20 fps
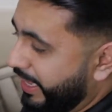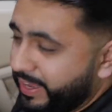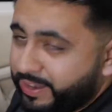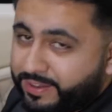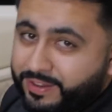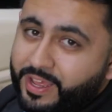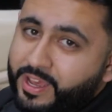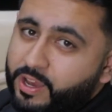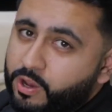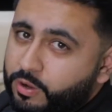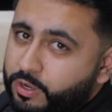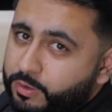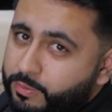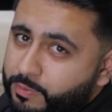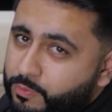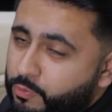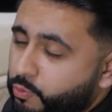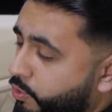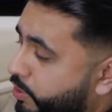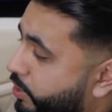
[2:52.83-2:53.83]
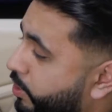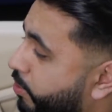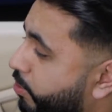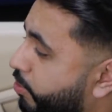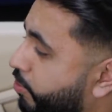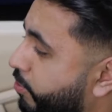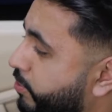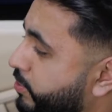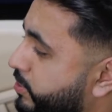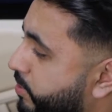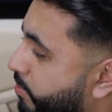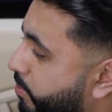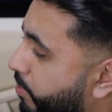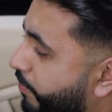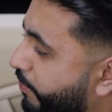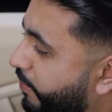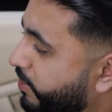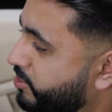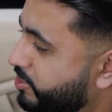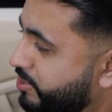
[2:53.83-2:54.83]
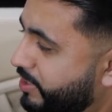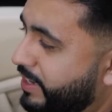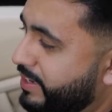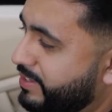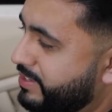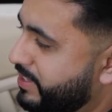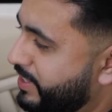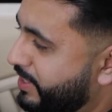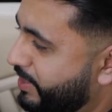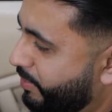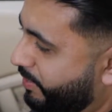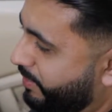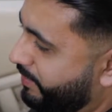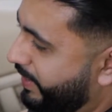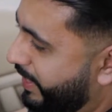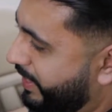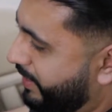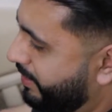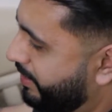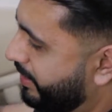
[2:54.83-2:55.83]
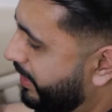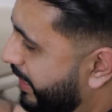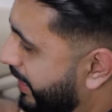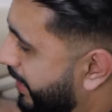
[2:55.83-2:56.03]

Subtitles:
And now I'm going to be walking you through some of the functionality that we've added.